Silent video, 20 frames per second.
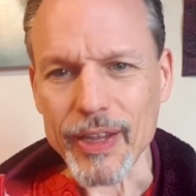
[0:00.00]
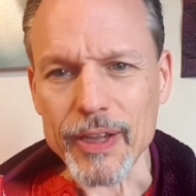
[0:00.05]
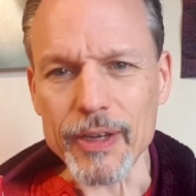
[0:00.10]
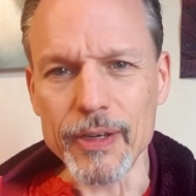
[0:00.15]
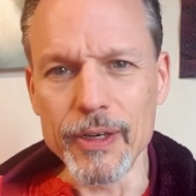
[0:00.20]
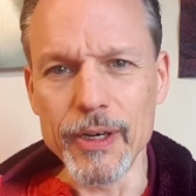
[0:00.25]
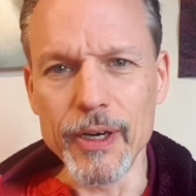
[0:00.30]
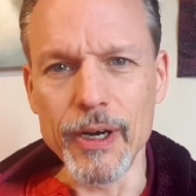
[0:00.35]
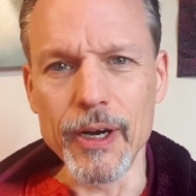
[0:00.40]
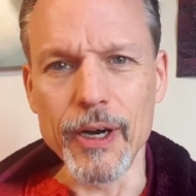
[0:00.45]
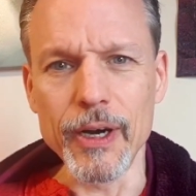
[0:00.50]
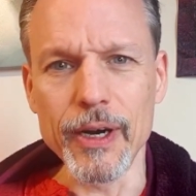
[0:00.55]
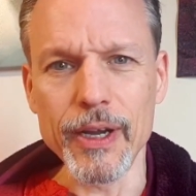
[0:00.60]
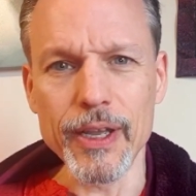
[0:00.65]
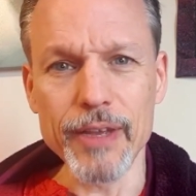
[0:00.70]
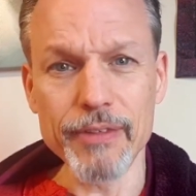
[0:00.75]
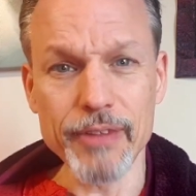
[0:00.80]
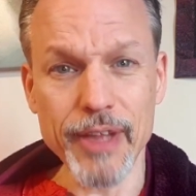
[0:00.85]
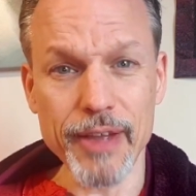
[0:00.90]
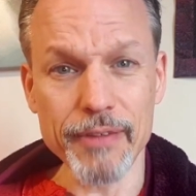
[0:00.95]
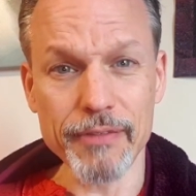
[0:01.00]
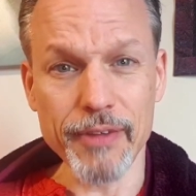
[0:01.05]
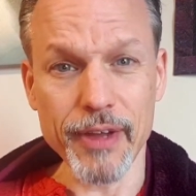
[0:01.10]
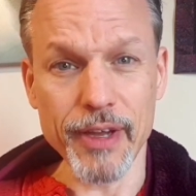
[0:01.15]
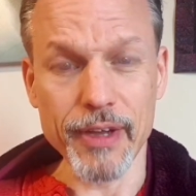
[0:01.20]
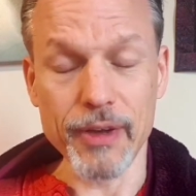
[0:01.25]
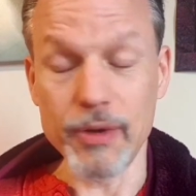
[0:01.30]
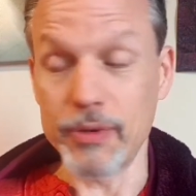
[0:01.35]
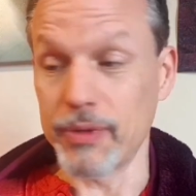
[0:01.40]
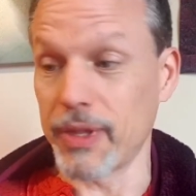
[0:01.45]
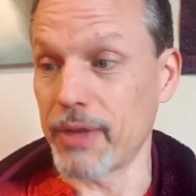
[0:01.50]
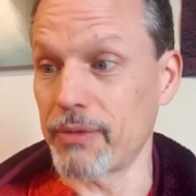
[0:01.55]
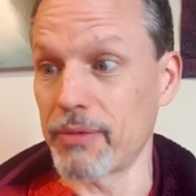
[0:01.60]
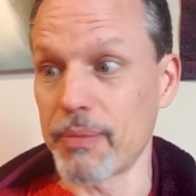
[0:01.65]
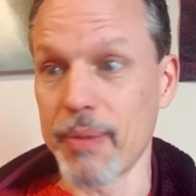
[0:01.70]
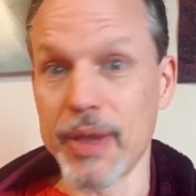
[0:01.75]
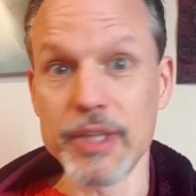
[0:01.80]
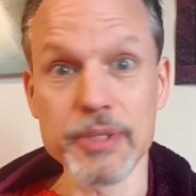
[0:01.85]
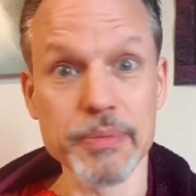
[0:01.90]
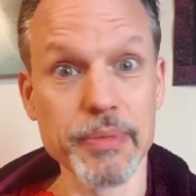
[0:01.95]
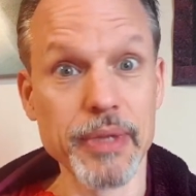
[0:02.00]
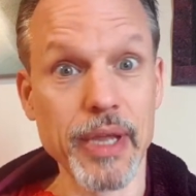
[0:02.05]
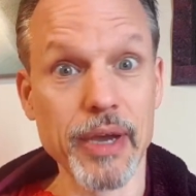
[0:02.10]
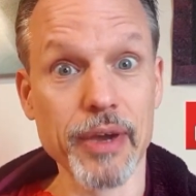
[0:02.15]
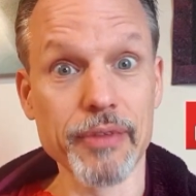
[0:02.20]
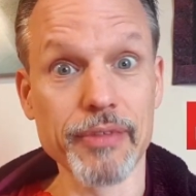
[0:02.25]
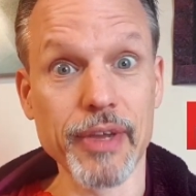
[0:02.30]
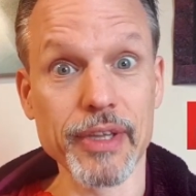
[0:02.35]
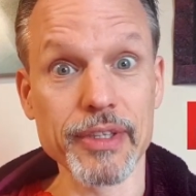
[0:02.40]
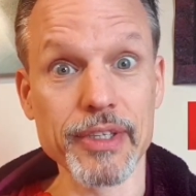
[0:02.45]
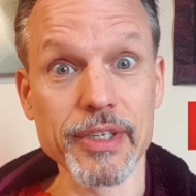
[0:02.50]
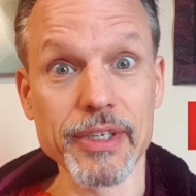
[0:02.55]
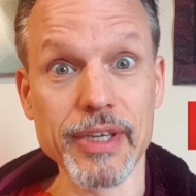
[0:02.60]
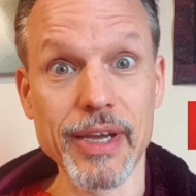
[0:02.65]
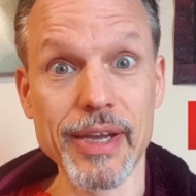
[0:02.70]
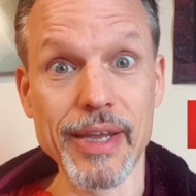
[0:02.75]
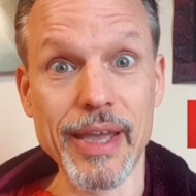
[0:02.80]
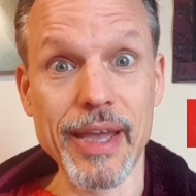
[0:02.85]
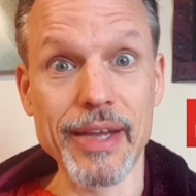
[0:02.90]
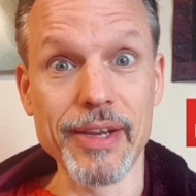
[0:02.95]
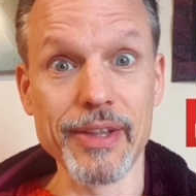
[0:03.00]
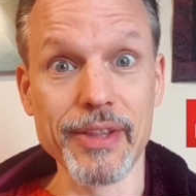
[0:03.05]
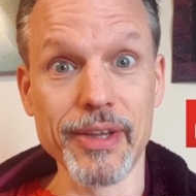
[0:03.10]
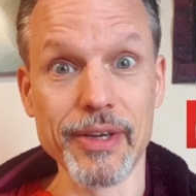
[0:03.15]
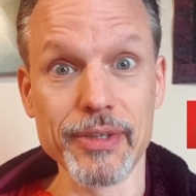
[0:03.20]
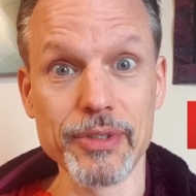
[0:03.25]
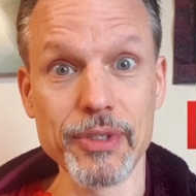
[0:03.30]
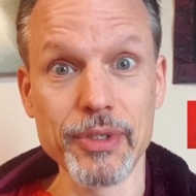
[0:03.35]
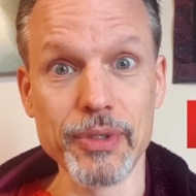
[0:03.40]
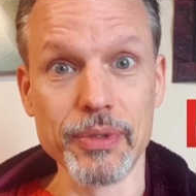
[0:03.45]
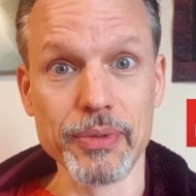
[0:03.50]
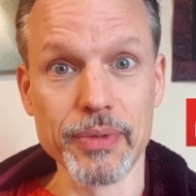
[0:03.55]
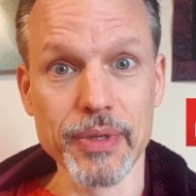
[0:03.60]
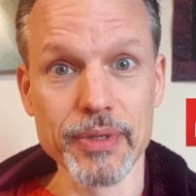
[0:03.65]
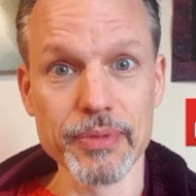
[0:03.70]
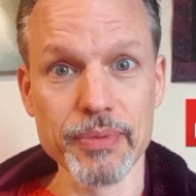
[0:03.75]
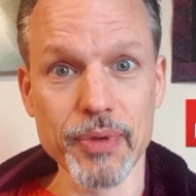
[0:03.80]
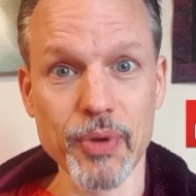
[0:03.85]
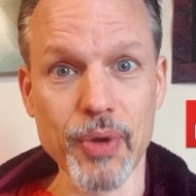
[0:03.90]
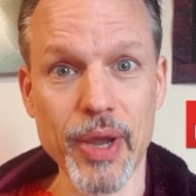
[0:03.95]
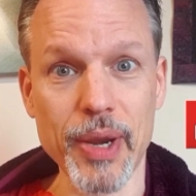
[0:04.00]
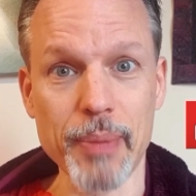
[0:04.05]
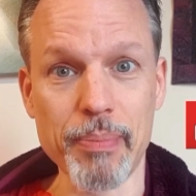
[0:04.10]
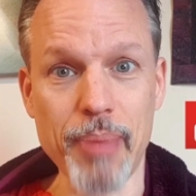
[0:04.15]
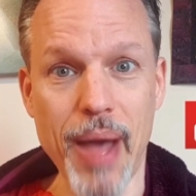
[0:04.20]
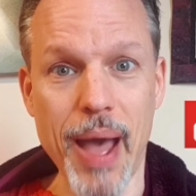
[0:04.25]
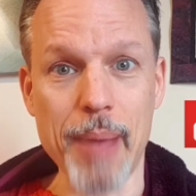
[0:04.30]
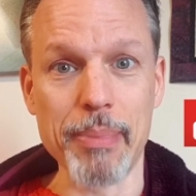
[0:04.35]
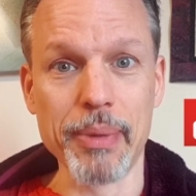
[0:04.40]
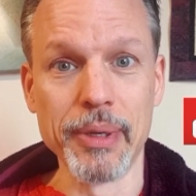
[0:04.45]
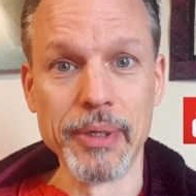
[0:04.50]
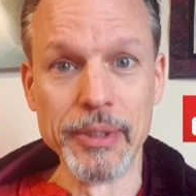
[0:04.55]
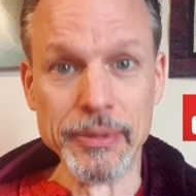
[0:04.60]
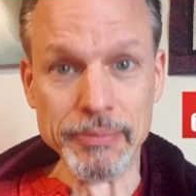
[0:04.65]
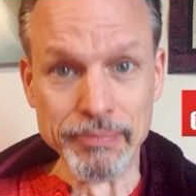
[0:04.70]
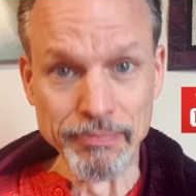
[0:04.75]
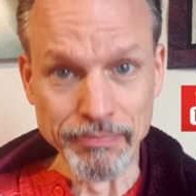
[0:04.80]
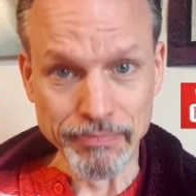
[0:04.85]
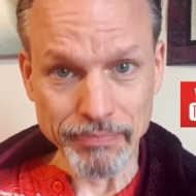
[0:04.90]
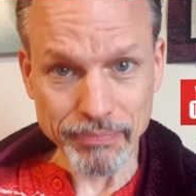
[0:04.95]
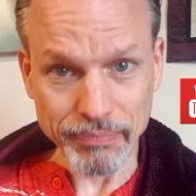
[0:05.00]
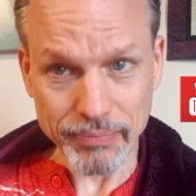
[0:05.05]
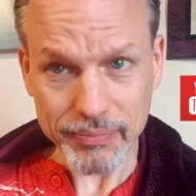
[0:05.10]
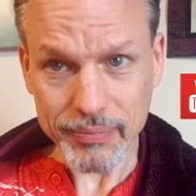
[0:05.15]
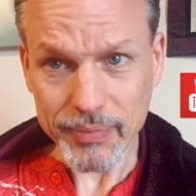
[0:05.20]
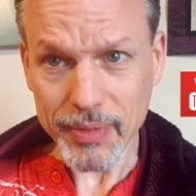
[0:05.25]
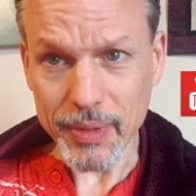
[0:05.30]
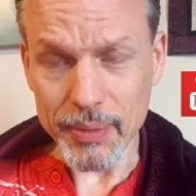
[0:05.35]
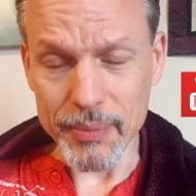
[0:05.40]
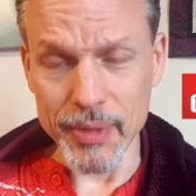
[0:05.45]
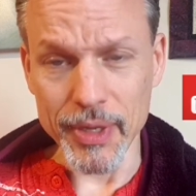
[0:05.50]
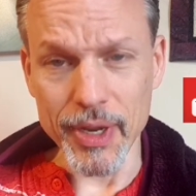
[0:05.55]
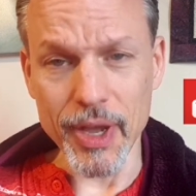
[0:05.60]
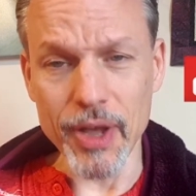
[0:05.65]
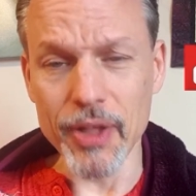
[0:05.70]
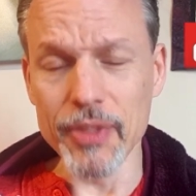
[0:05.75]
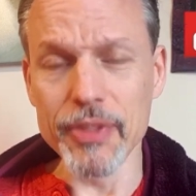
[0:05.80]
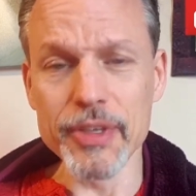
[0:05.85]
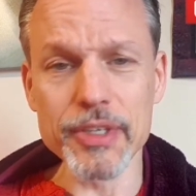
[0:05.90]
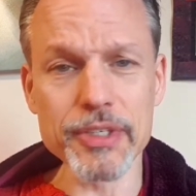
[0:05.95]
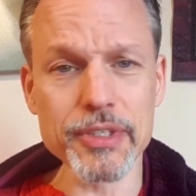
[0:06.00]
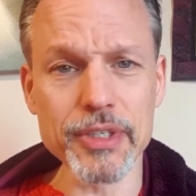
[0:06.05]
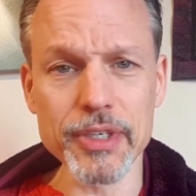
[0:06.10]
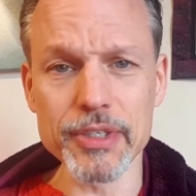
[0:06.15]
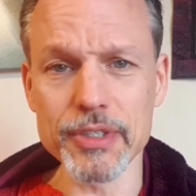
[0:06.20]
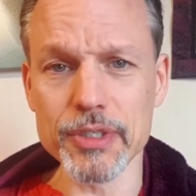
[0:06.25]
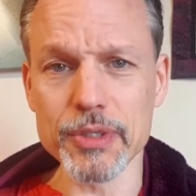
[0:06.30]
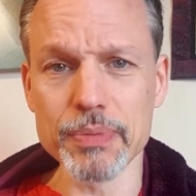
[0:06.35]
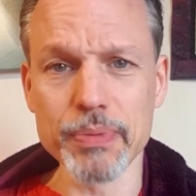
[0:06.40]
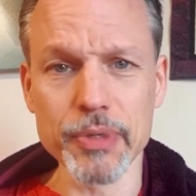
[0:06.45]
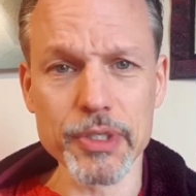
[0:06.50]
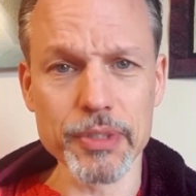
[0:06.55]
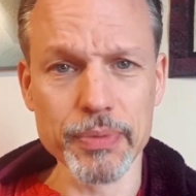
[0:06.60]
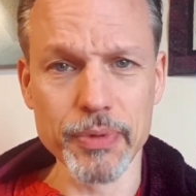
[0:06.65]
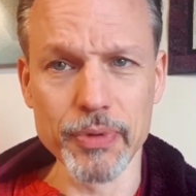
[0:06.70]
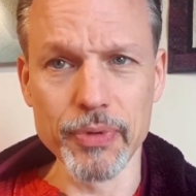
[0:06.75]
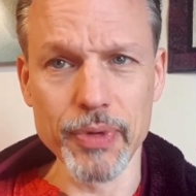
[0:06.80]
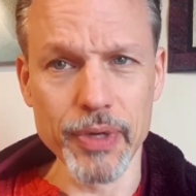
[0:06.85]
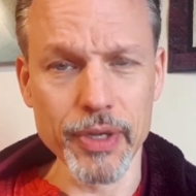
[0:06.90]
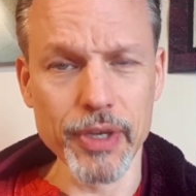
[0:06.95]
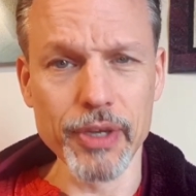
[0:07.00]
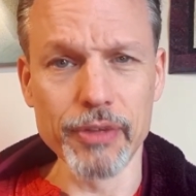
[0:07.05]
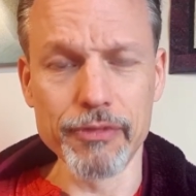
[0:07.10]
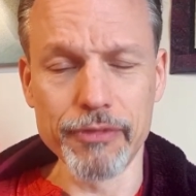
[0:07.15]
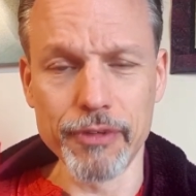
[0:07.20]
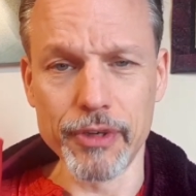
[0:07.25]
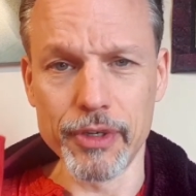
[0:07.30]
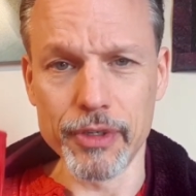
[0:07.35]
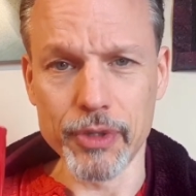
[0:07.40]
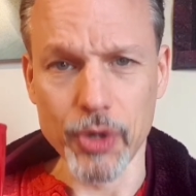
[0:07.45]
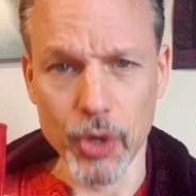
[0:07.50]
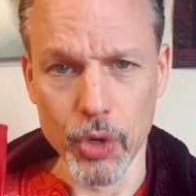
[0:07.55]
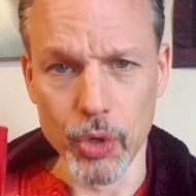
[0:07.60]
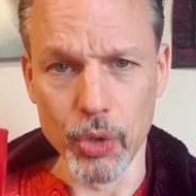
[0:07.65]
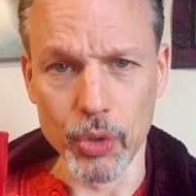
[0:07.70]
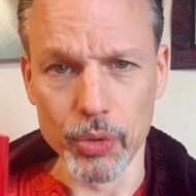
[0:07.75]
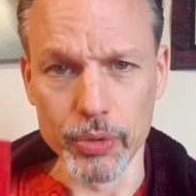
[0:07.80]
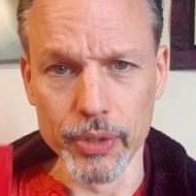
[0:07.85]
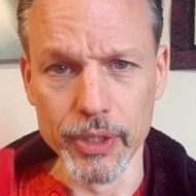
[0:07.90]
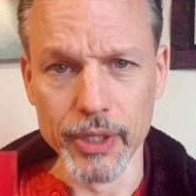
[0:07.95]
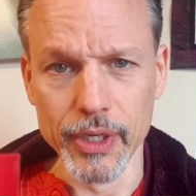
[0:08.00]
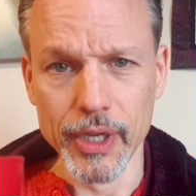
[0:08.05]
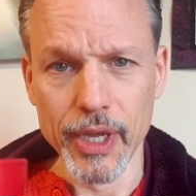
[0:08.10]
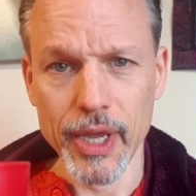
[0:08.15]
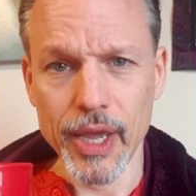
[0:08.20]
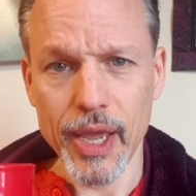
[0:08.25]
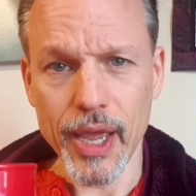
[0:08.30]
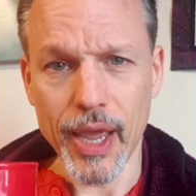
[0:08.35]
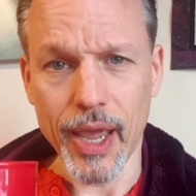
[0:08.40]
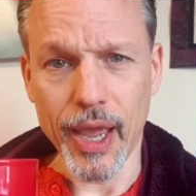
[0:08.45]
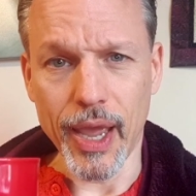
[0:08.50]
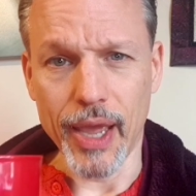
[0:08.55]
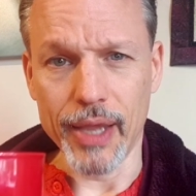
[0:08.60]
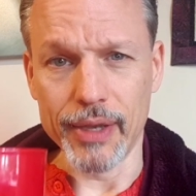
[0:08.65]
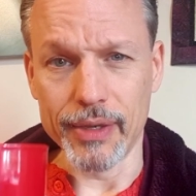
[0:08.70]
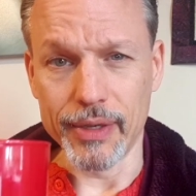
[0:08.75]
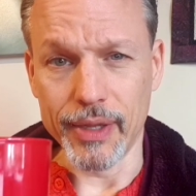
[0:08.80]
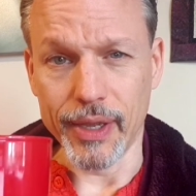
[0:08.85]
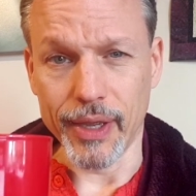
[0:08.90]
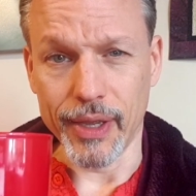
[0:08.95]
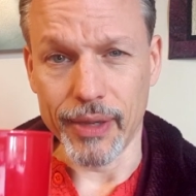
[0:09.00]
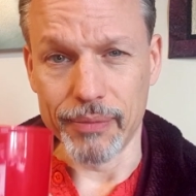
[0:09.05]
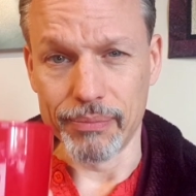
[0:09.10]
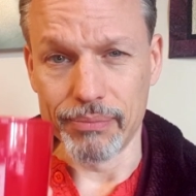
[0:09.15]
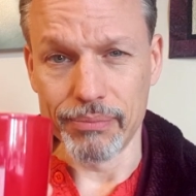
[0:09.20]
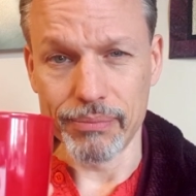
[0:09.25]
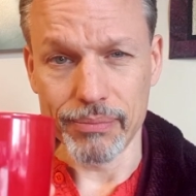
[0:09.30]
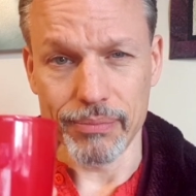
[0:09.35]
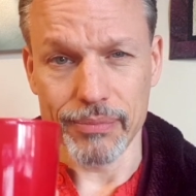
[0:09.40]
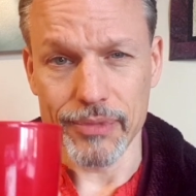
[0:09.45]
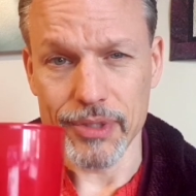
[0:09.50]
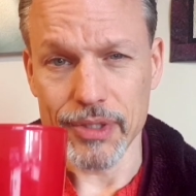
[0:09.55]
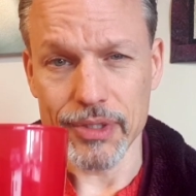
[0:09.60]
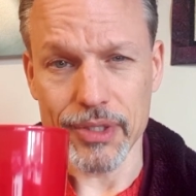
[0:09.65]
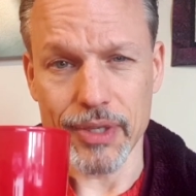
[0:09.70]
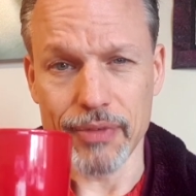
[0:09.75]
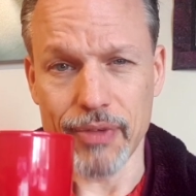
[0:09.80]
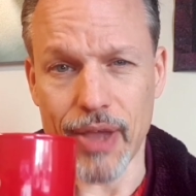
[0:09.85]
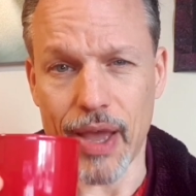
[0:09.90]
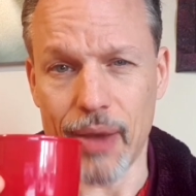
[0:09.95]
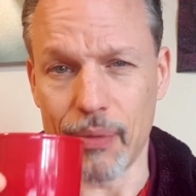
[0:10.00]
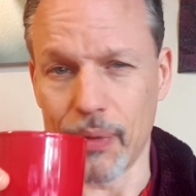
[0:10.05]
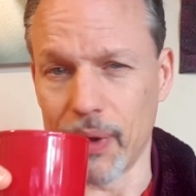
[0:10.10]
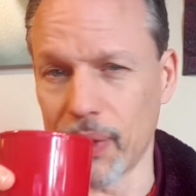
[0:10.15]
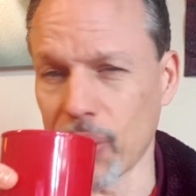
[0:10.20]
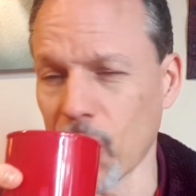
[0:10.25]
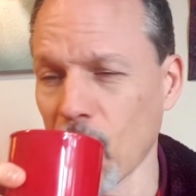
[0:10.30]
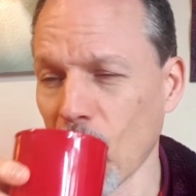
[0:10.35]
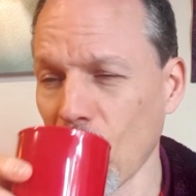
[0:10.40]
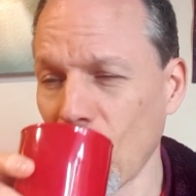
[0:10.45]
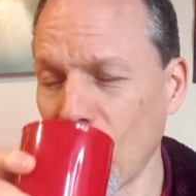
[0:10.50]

Oh, I even have, uh, oh, that reminds me now, I've got the cayenne in there too. Gives me quite a pop. But all these things are supposed to be really good for your cold. And uh, since I've got one,